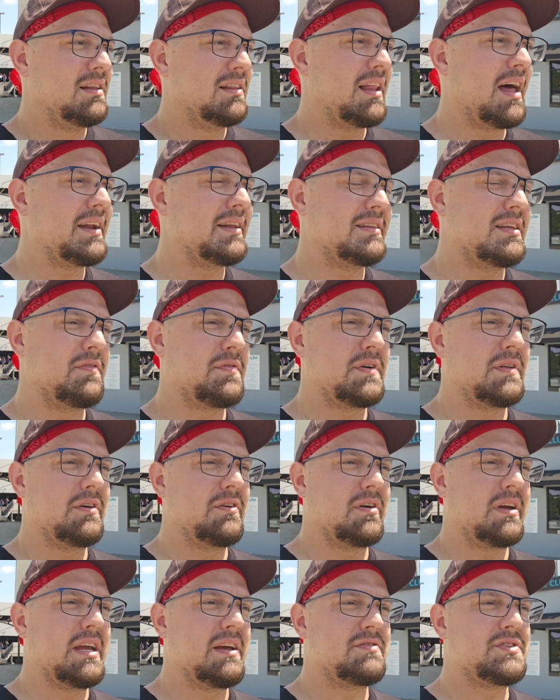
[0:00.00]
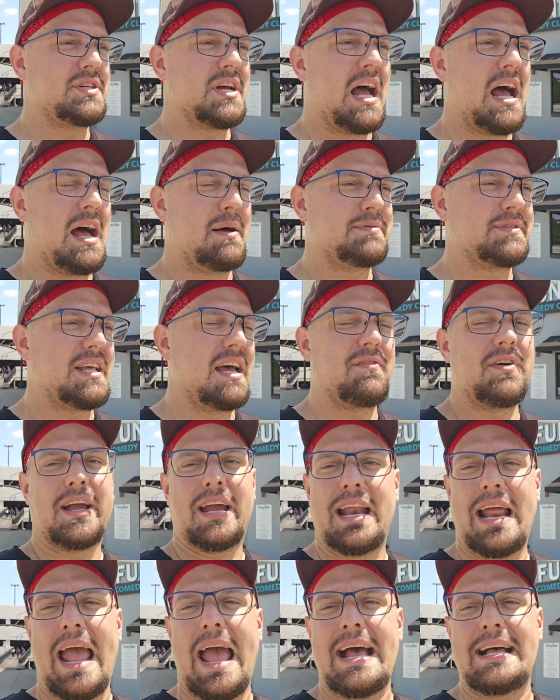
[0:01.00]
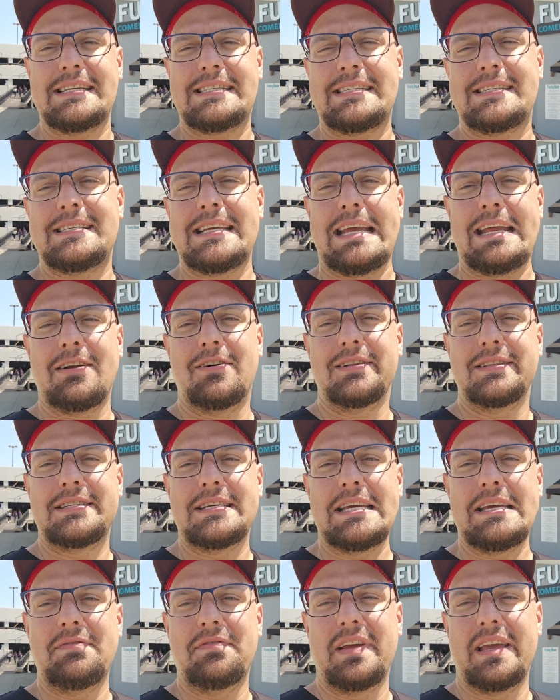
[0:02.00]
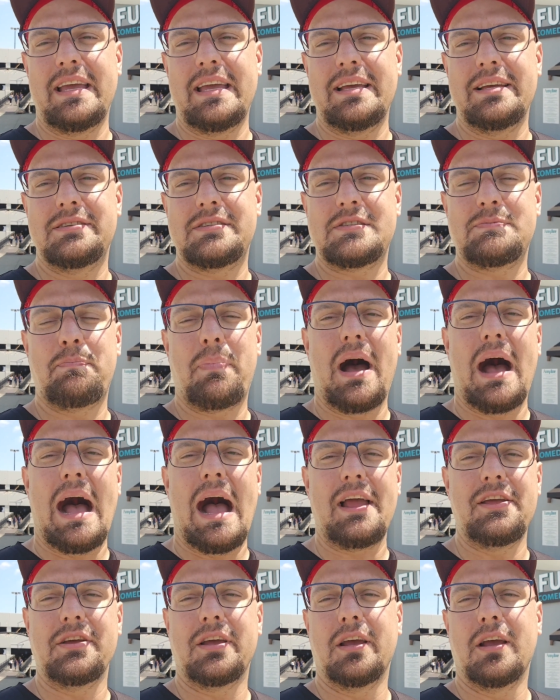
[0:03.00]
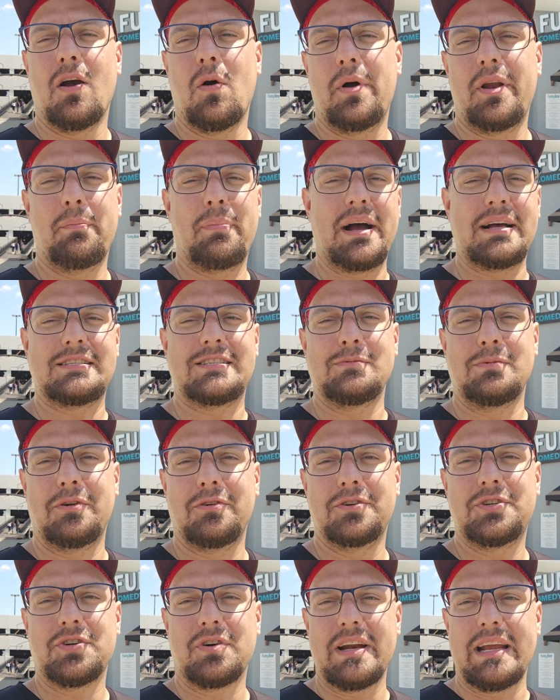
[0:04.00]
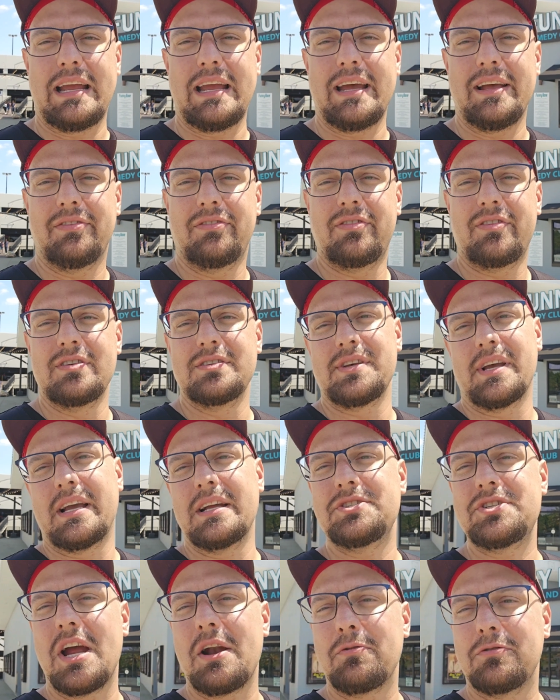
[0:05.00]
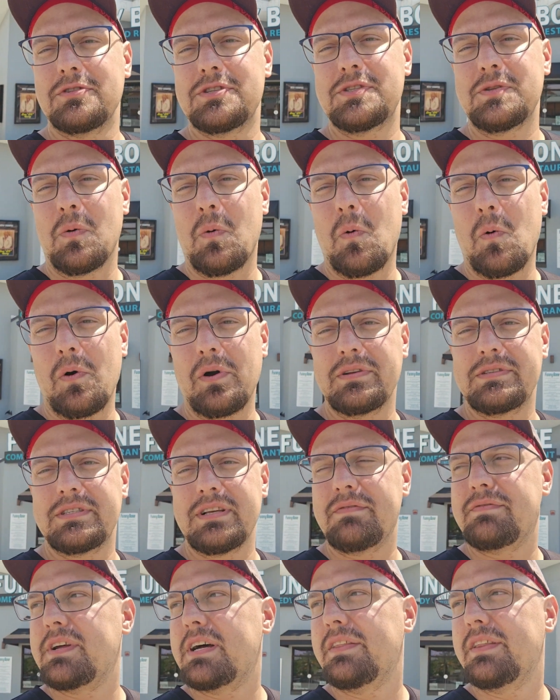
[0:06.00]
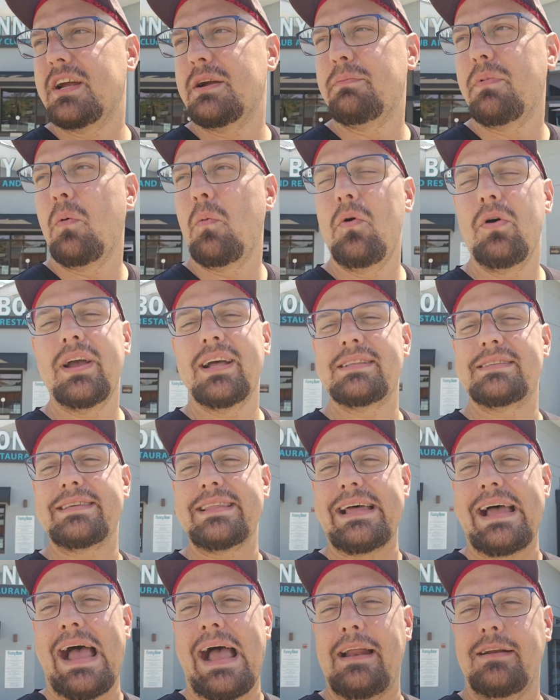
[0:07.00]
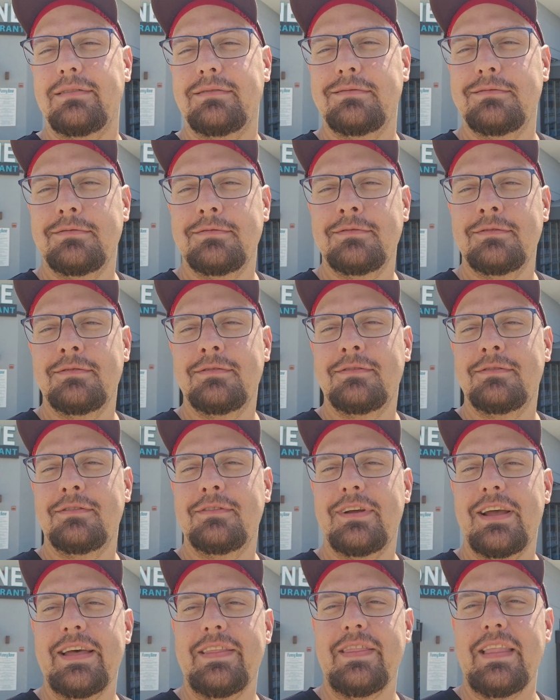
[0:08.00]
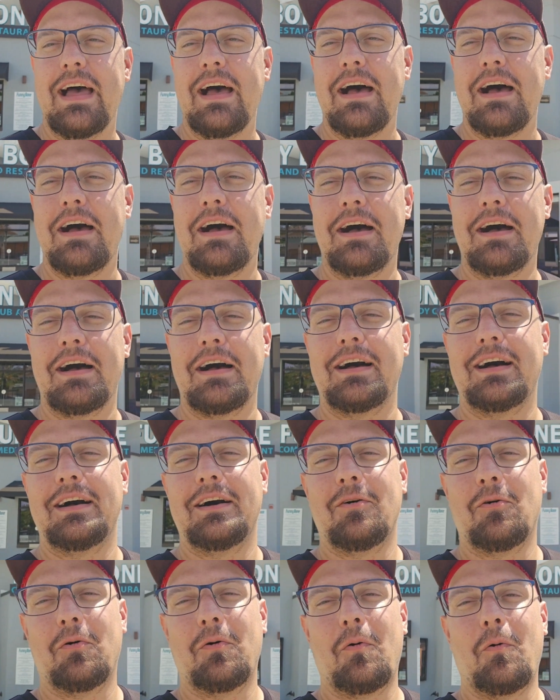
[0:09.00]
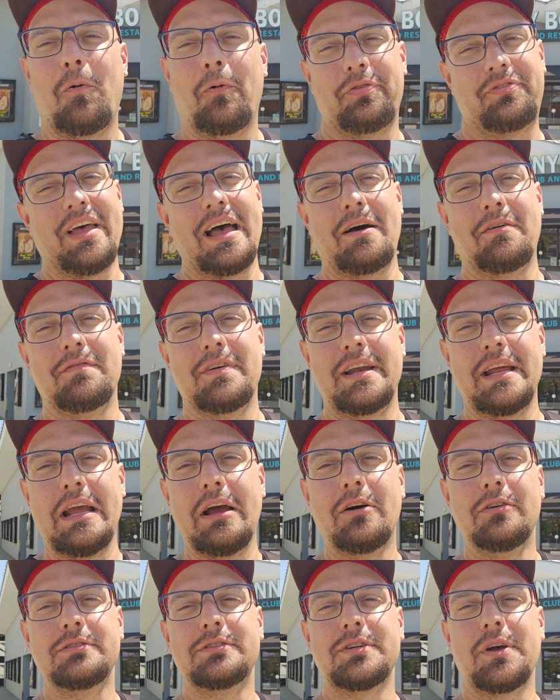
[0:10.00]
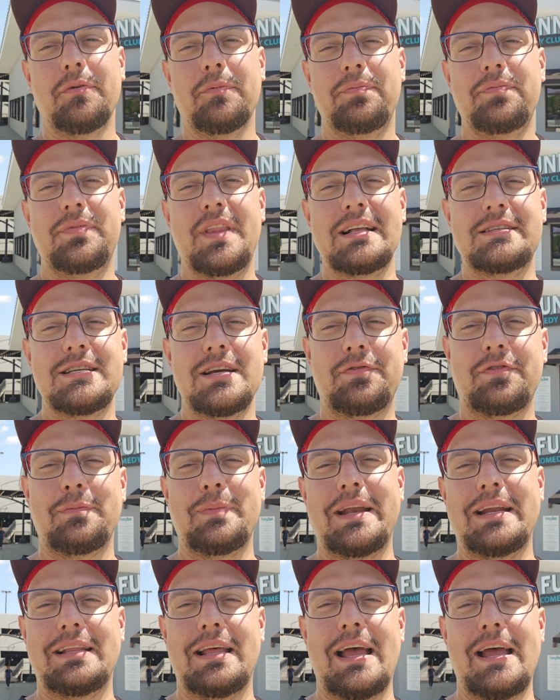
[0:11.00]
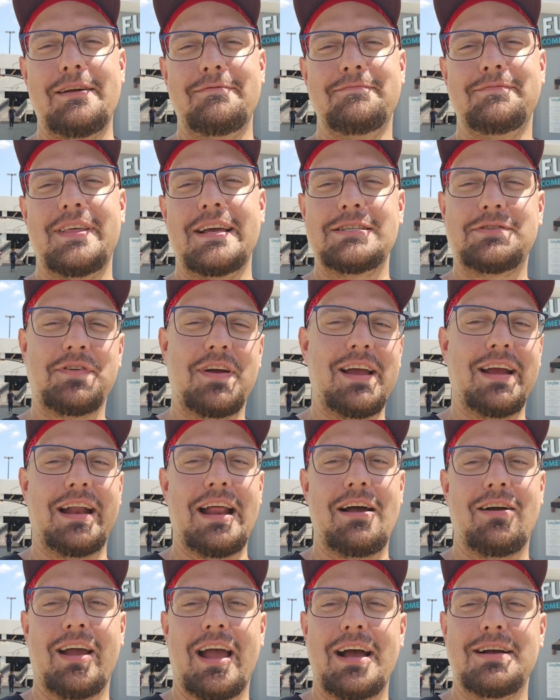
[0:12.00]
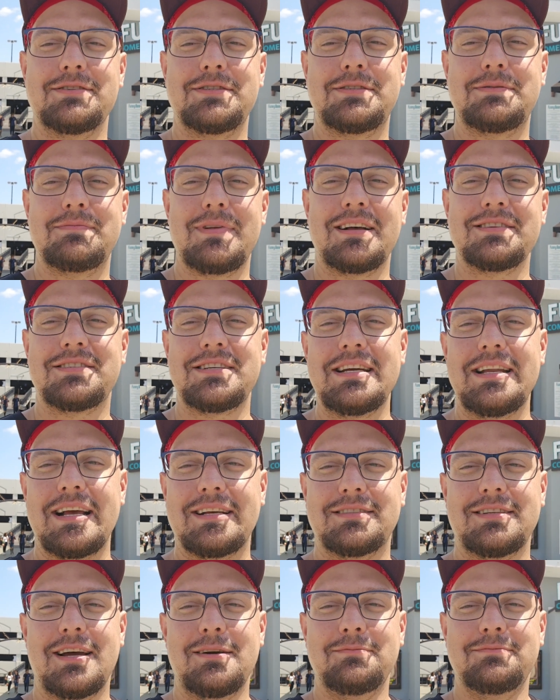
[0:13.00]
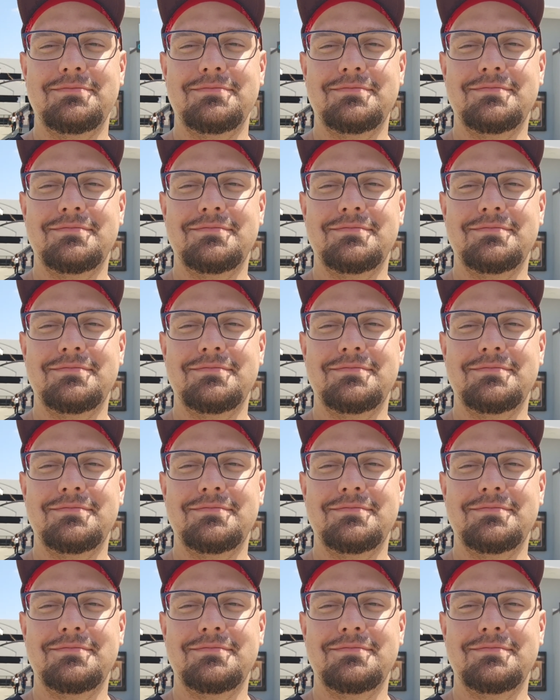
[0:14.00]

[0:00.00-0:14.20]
lot of different little gift shops. They have like an as seen on TV spot. You could go in and buy some little trinkets. There's like a general store and stuff down there, but we'll get to that in the Old Town video. So that's it for me today. Thanks for hanging out, guys. I'll see you next time.